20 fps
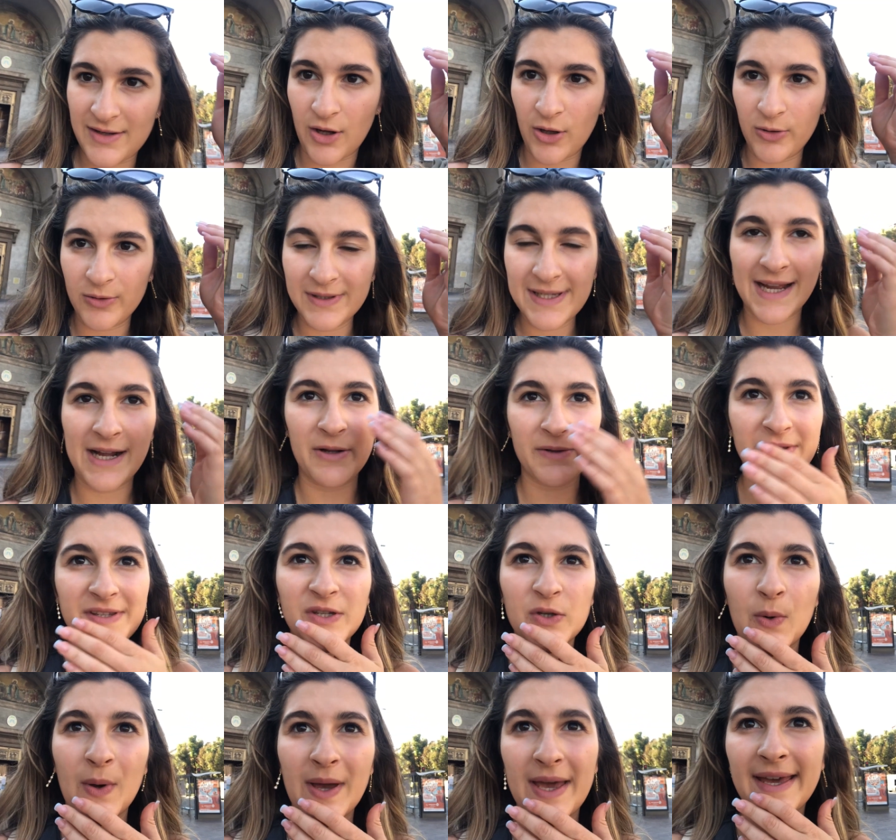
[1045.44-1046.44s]
old town
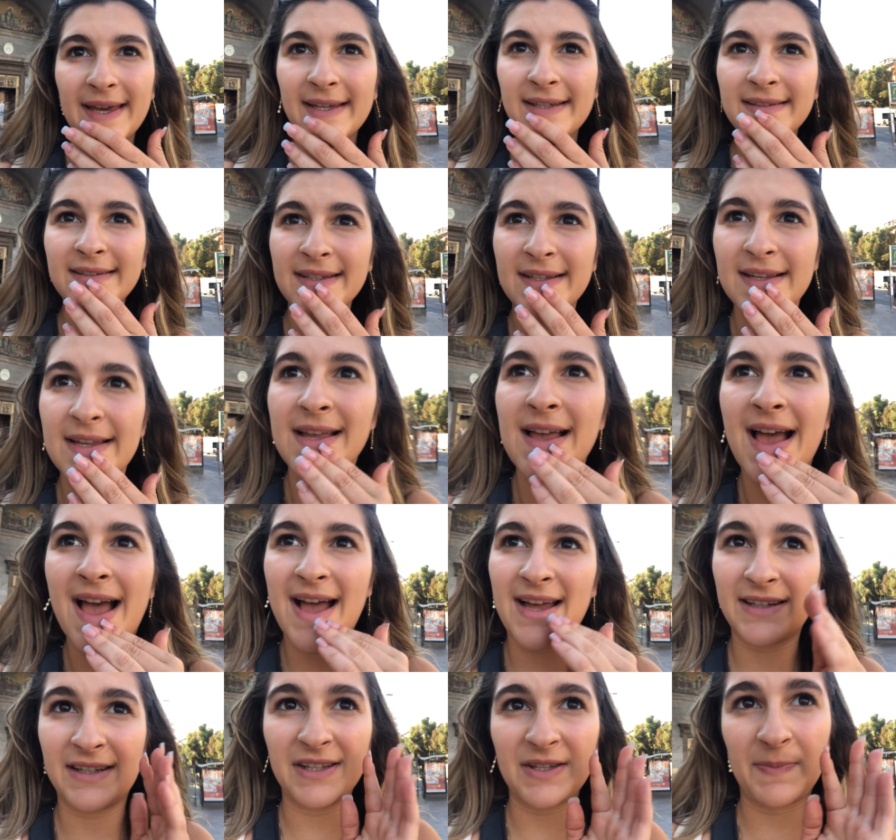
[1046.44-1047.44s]
square,
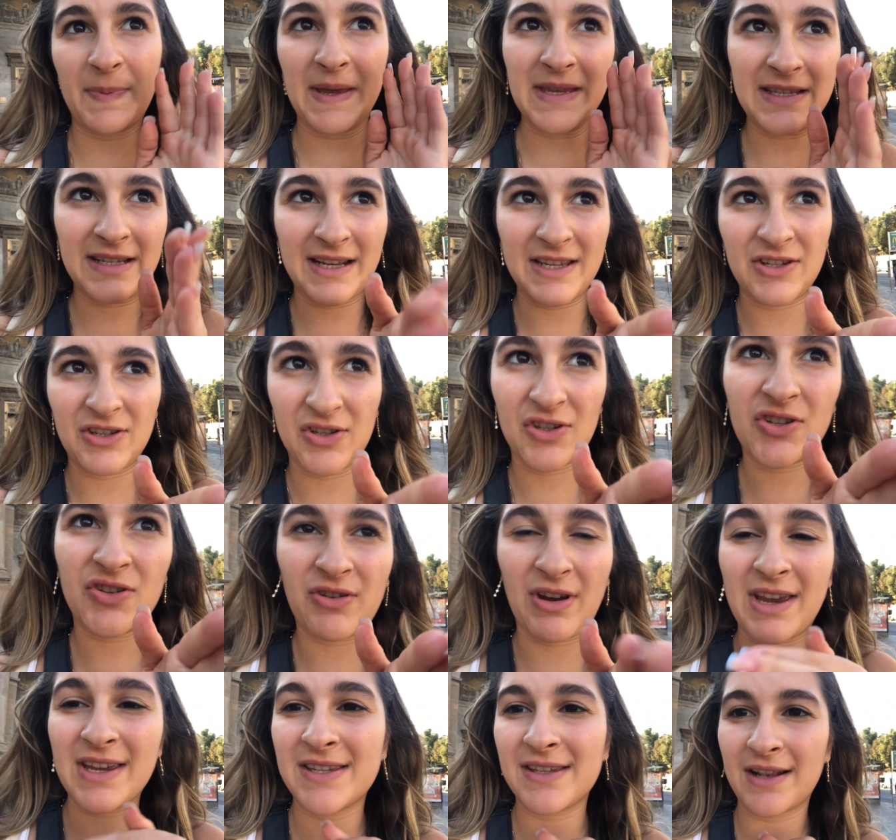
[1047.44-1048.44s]
and it's basically just
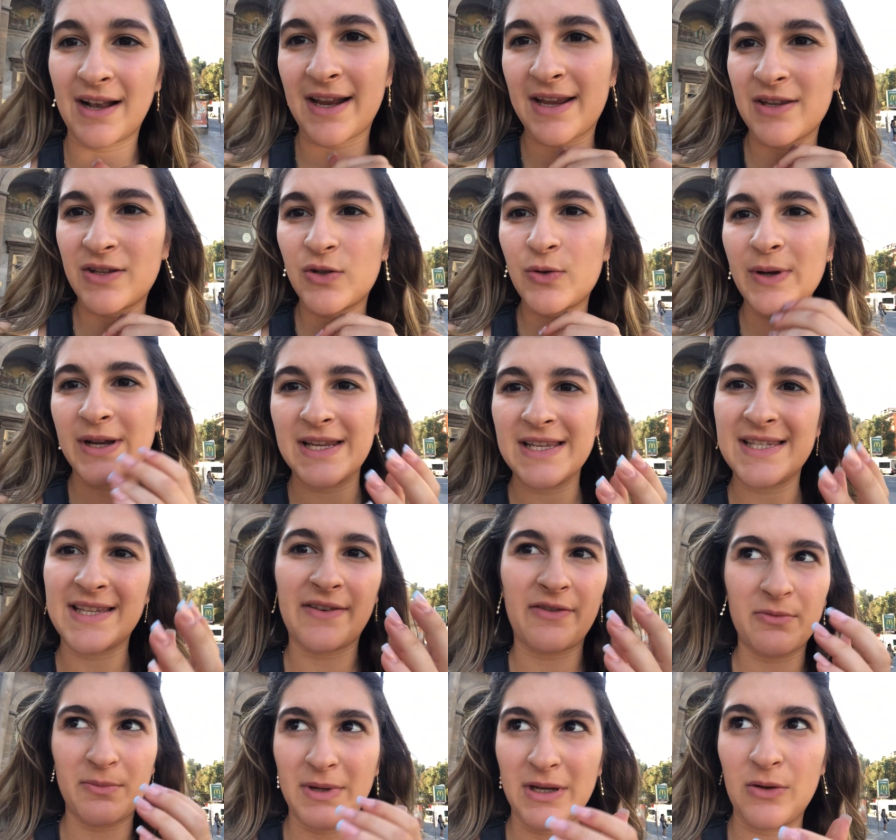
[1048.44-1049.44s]
straight. It's like a
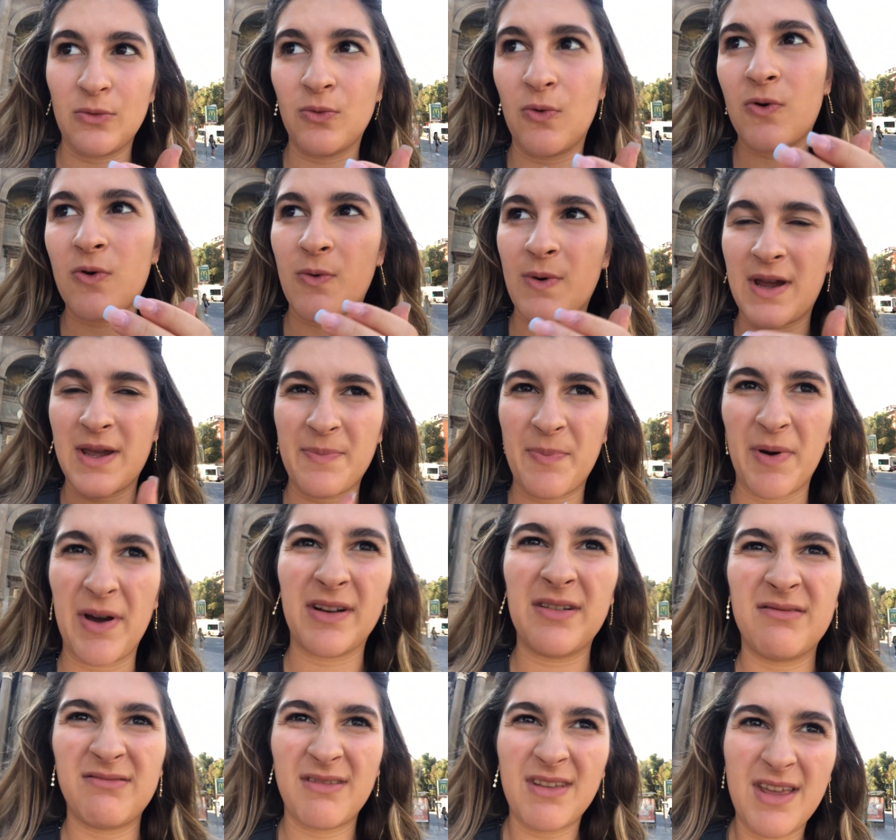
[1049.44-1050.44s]
twenty-seven minute walk away, but
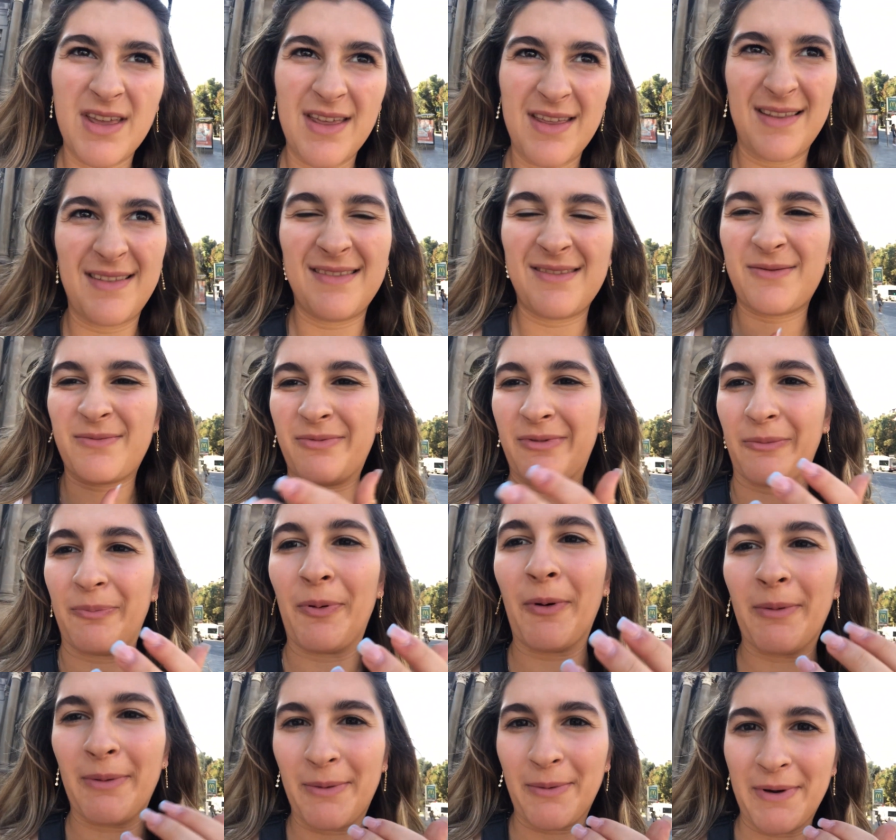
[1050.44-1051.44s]
it
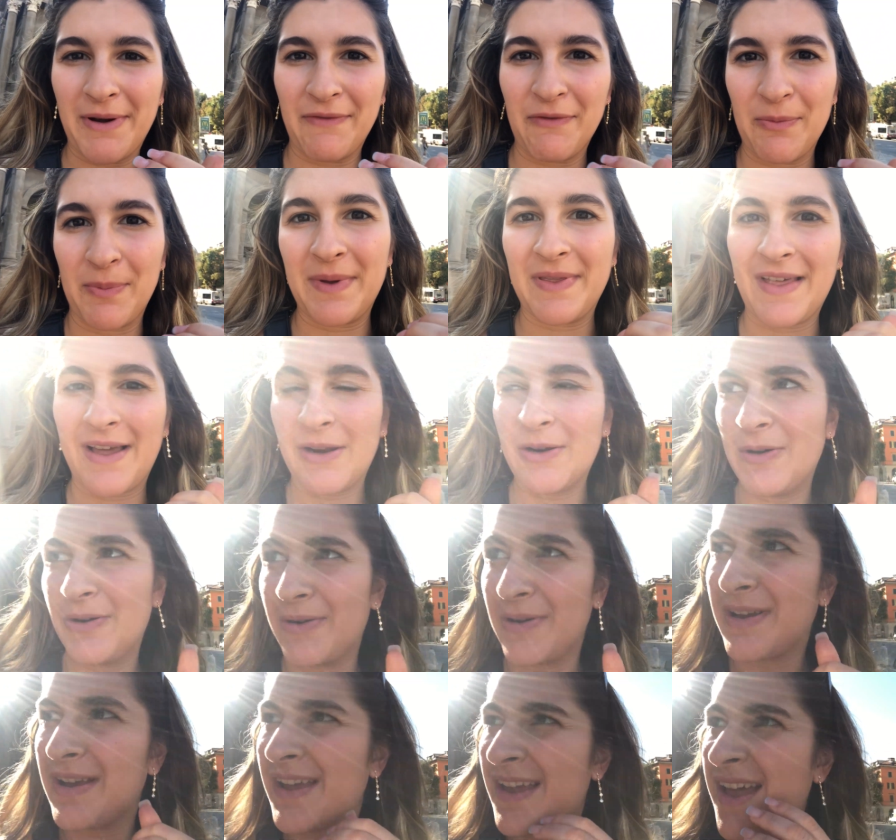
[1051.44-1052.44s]
probably won't even be that
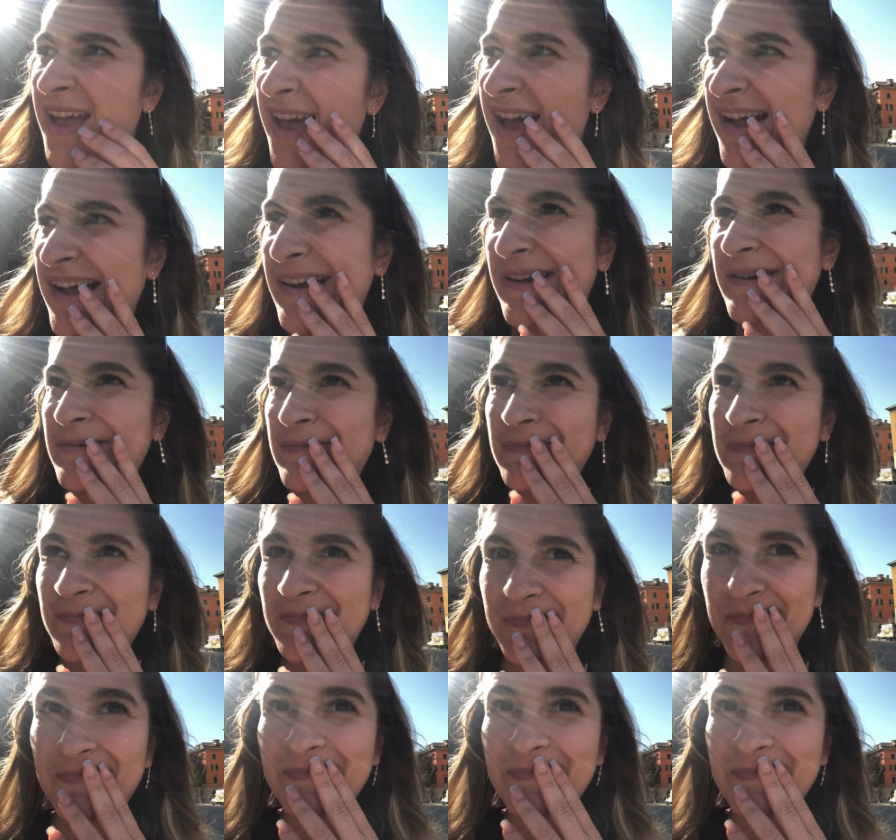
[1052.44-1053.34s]
long. Um.